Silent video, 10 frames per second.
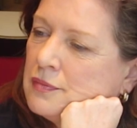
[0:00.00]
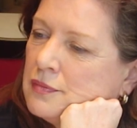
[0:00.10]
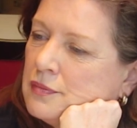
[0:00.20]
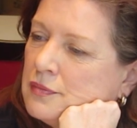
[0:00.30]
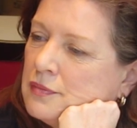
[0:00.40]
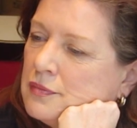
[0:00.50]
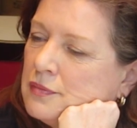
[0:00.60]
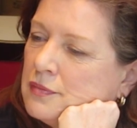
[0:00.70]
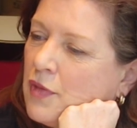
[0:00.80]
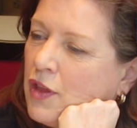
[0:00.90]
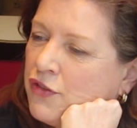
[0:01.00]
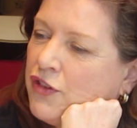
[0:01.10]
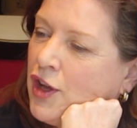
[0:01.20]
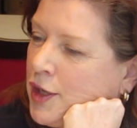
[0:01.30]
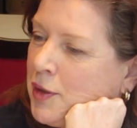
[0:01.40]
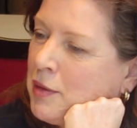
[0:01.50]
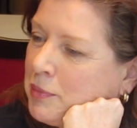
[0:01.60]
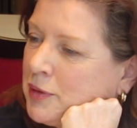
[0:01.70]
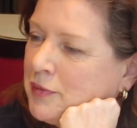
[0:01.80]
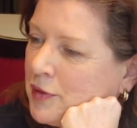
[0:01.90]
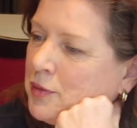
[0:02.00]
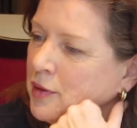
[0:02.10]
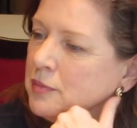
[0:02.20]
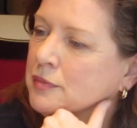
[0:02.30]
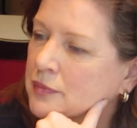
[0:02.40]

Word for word: amazing how people, the follow-up, the follow-up